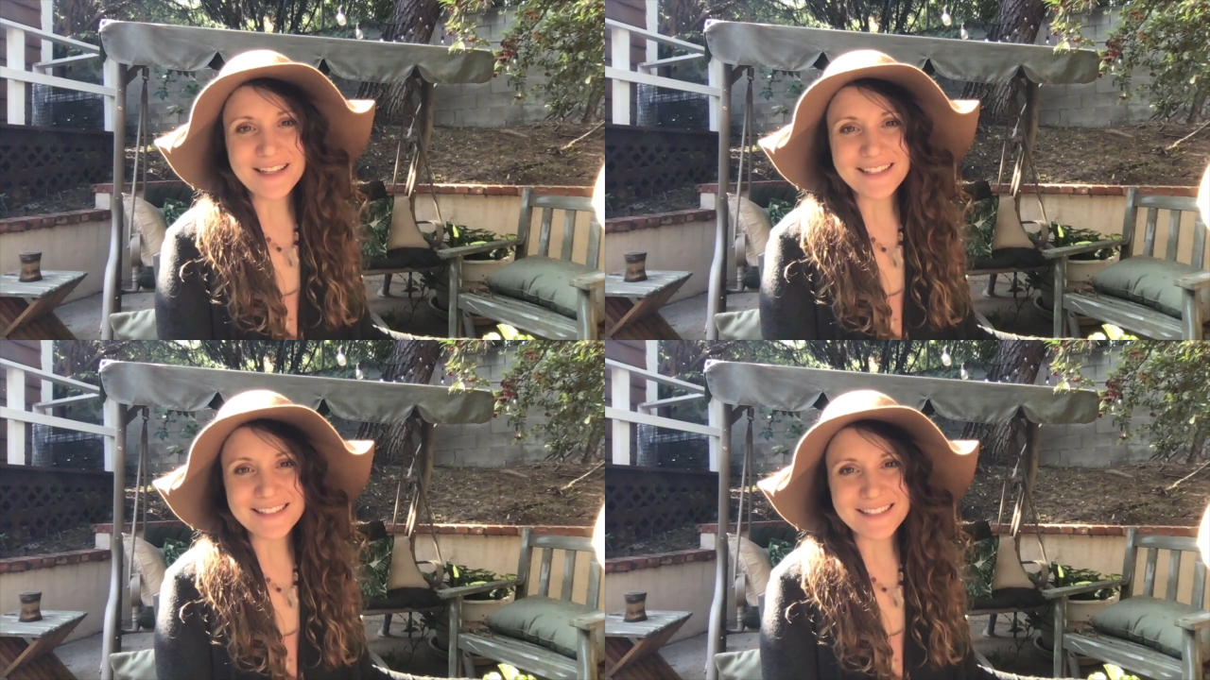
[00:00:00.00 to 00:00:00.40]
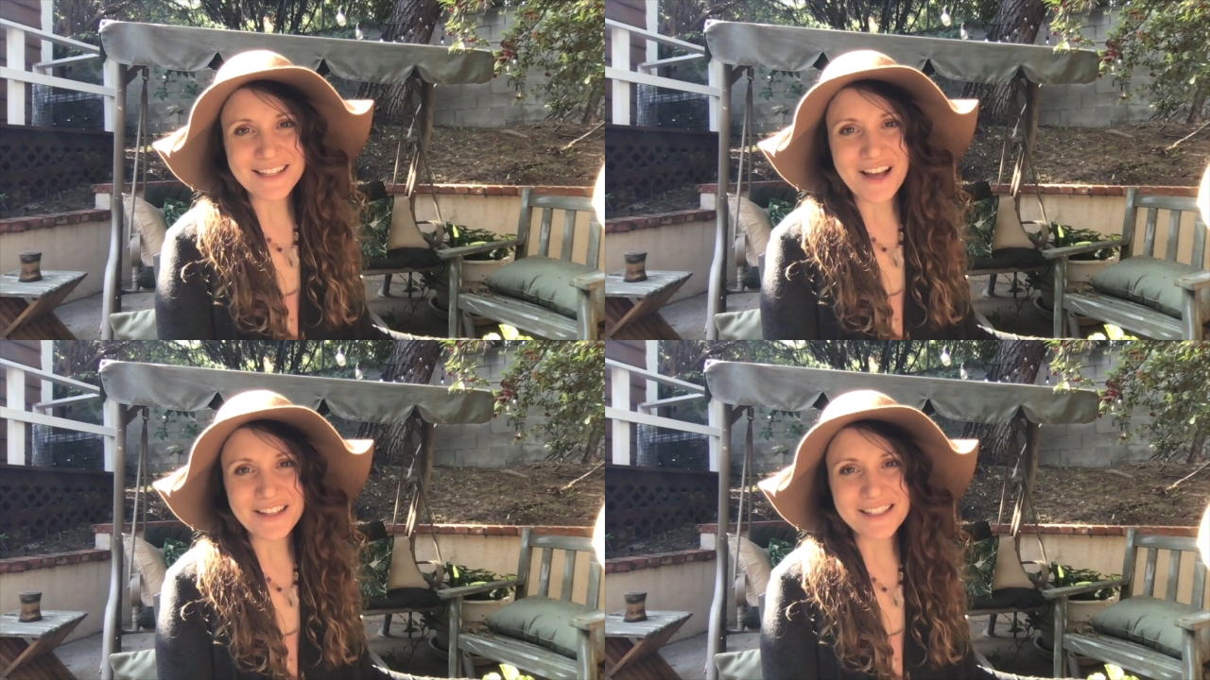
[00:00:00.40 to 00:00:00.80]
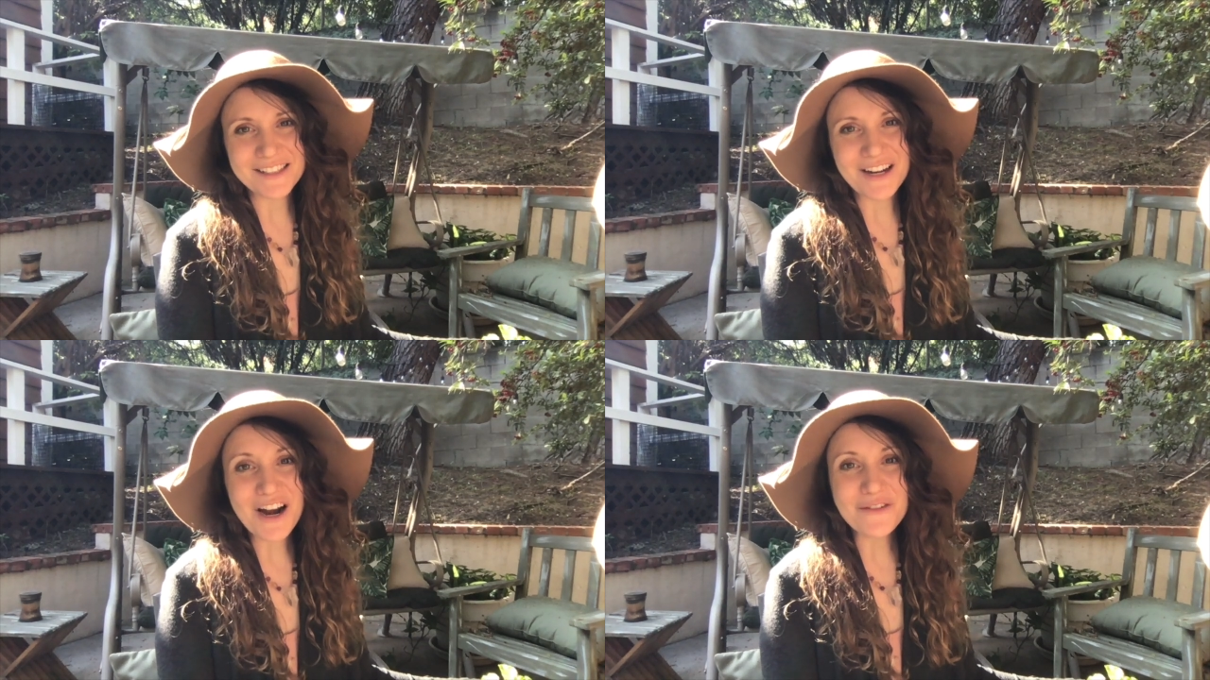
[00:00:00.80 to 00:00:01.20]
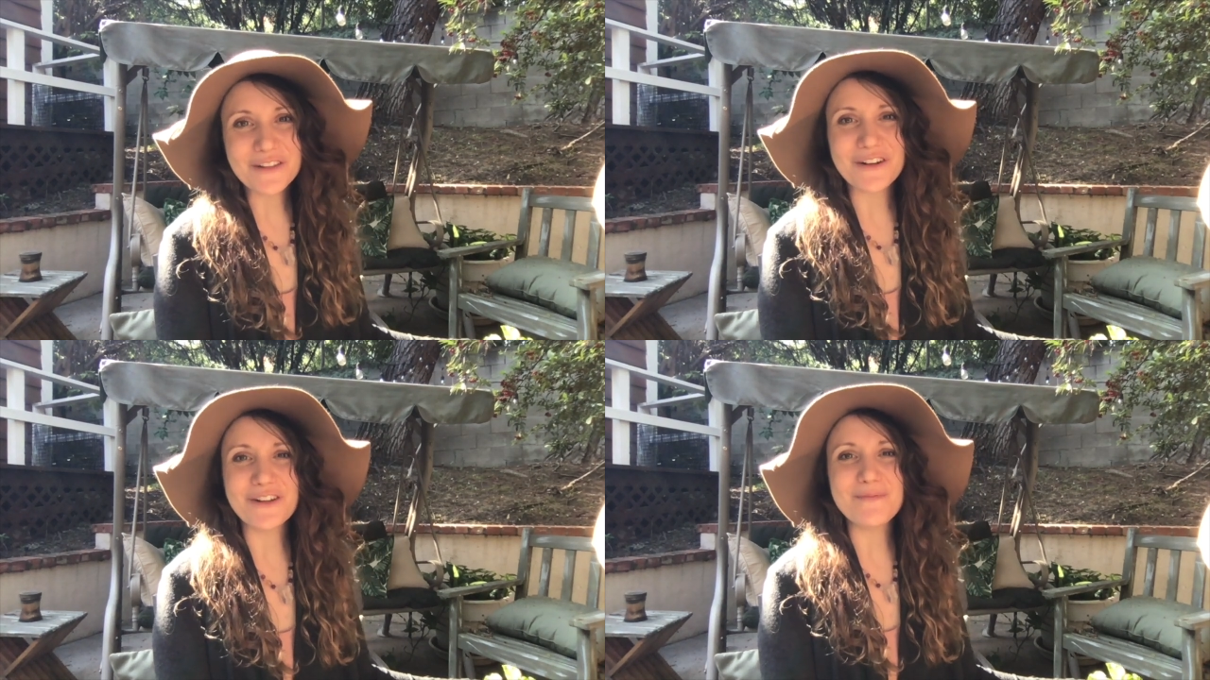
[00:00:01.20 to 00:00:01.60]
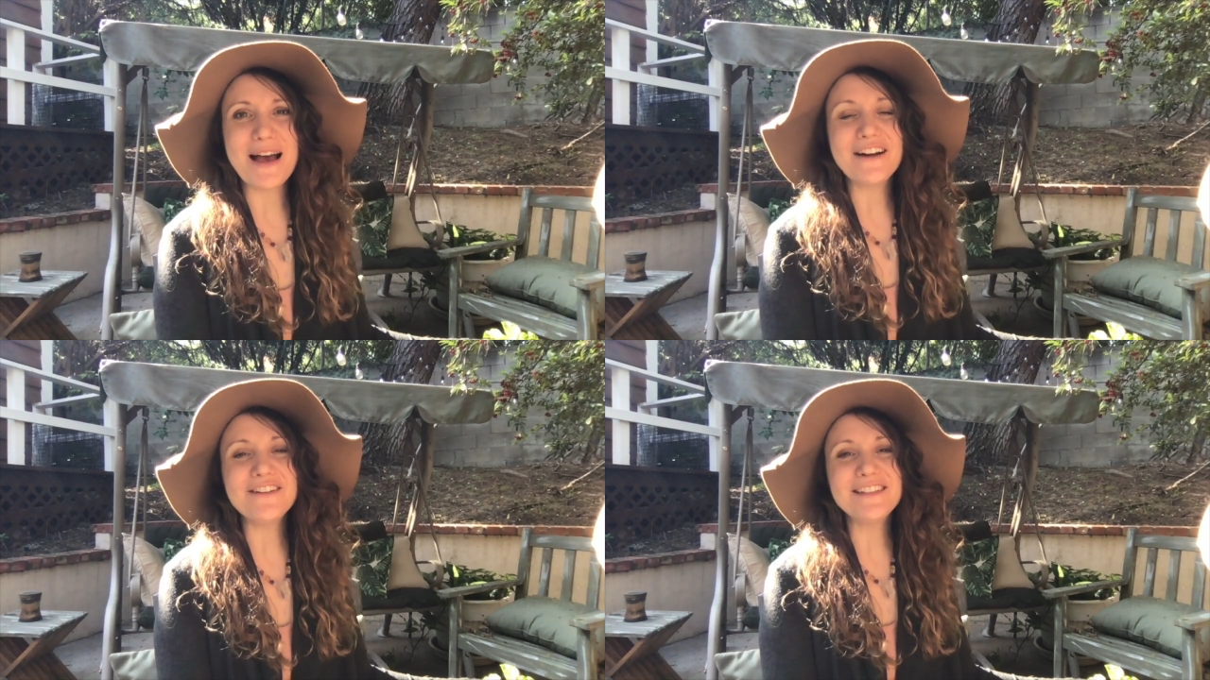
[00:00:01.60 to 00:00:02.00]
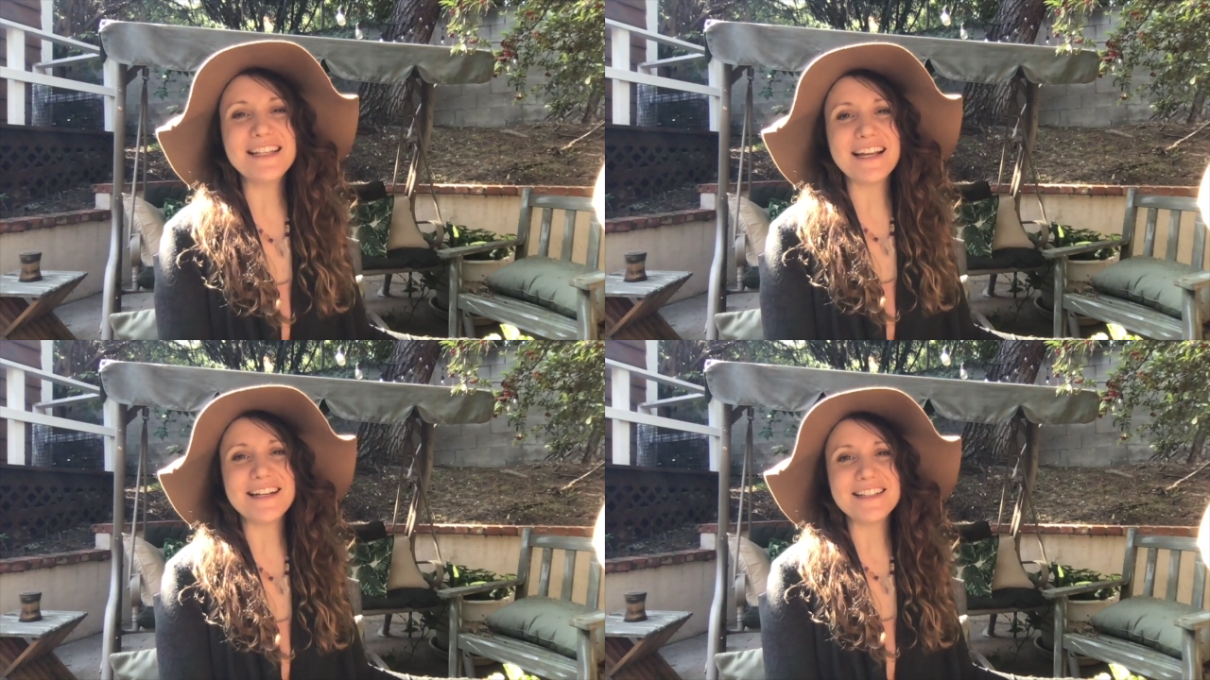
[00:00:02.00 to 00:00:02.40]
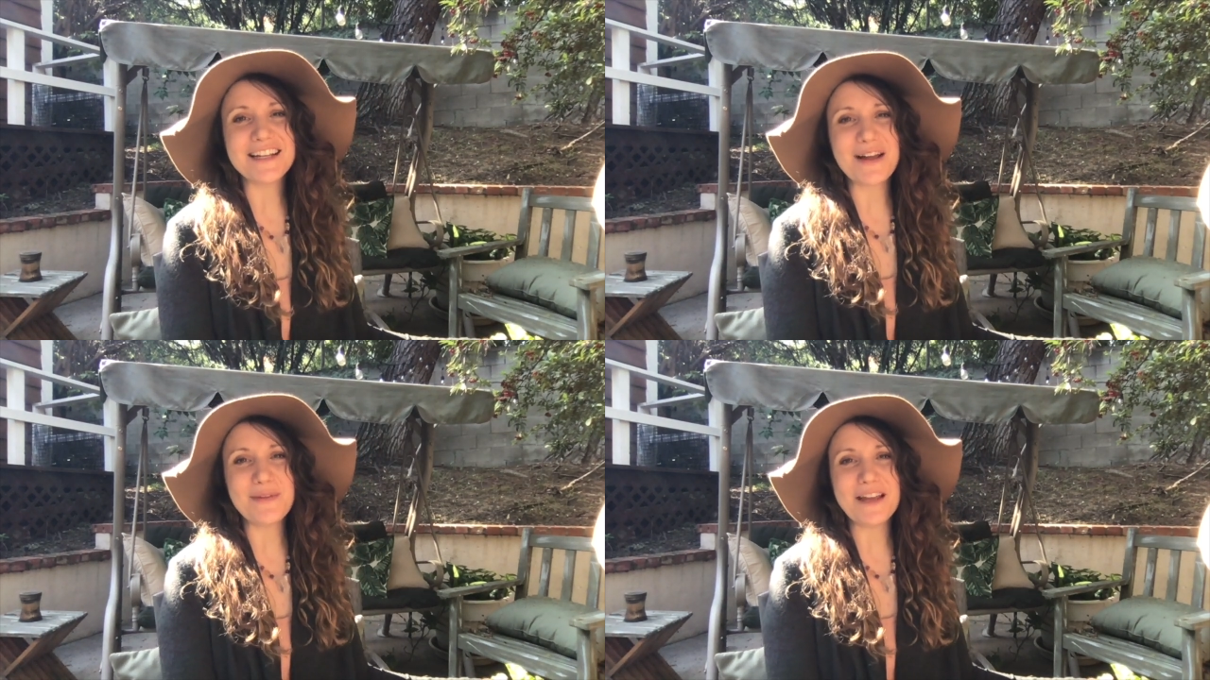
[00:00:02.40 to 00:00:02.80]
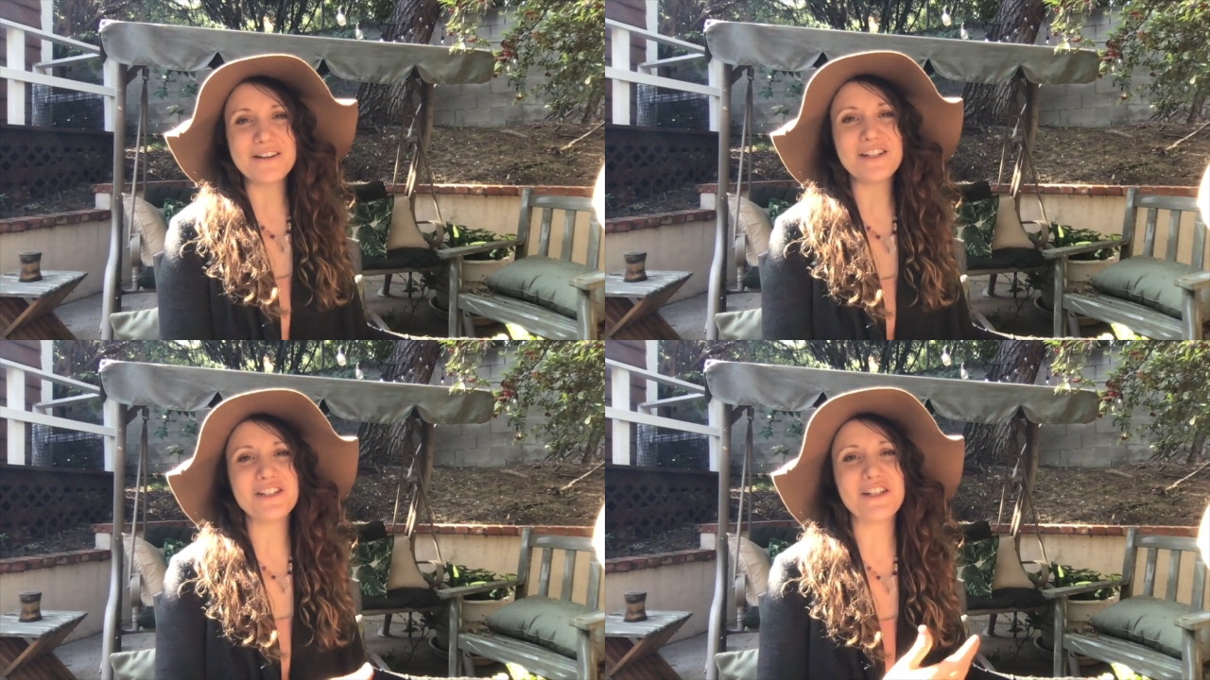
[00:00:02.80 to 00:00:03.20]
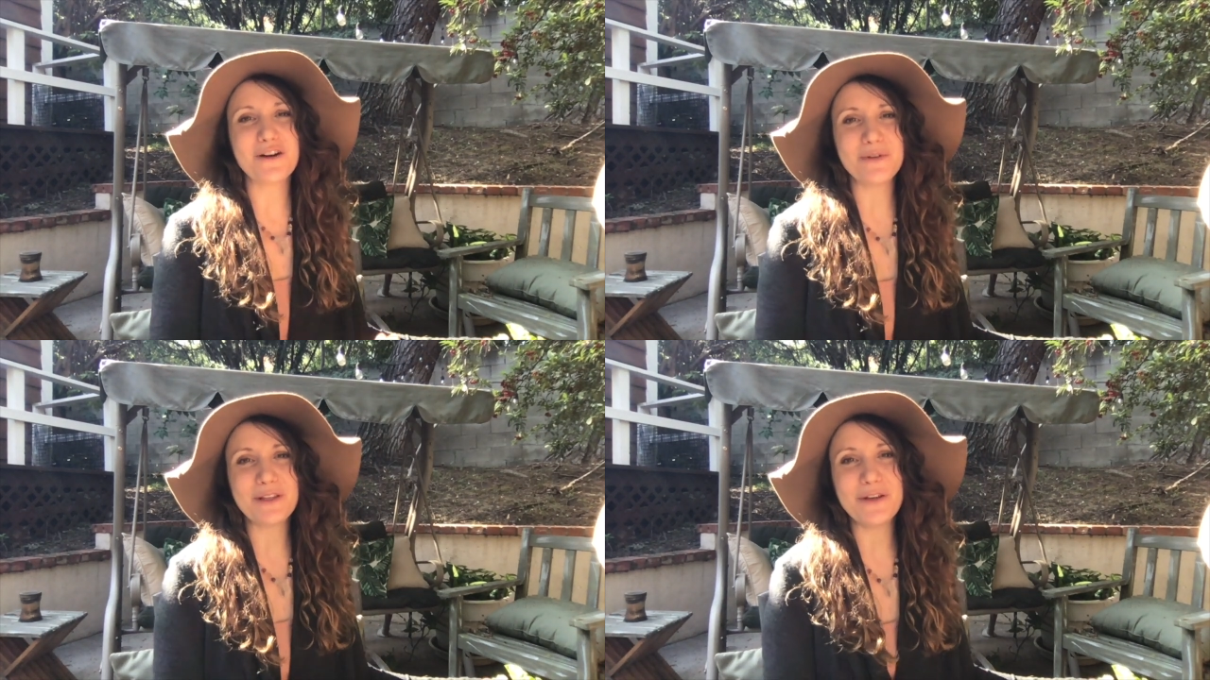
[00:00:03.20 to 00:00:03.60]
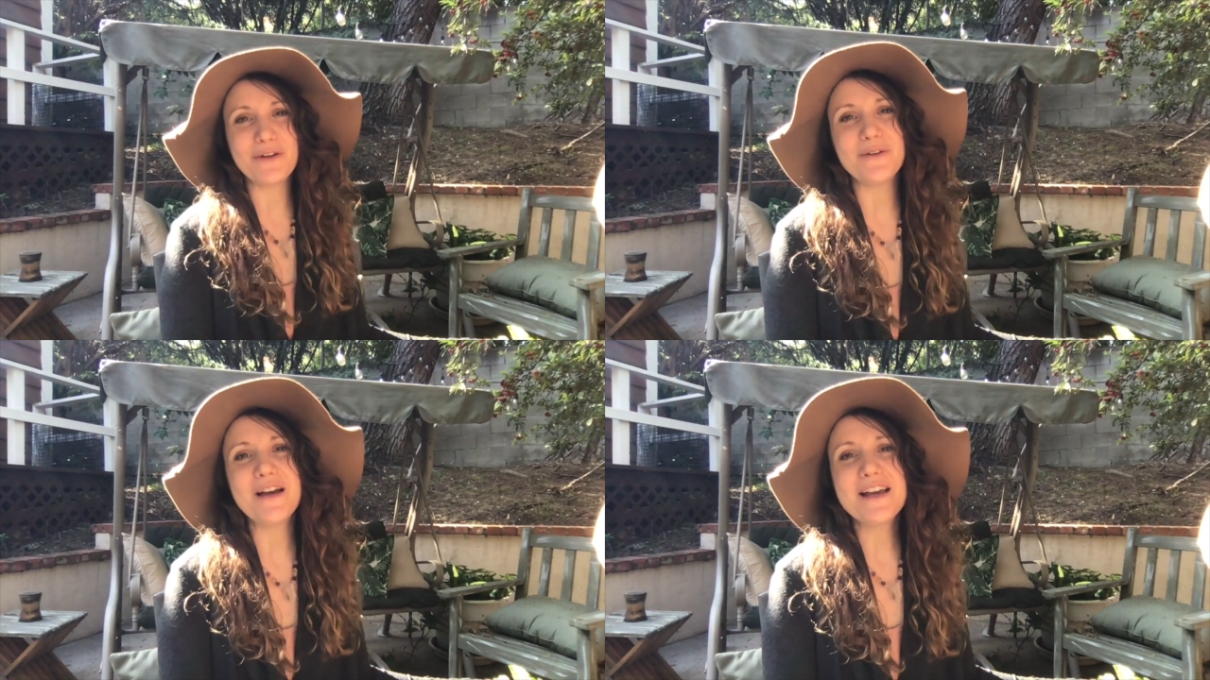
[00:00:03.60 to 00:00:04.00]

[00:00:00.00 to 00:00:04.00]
This is Kali Star with Earth Matters, and I'm here to share with you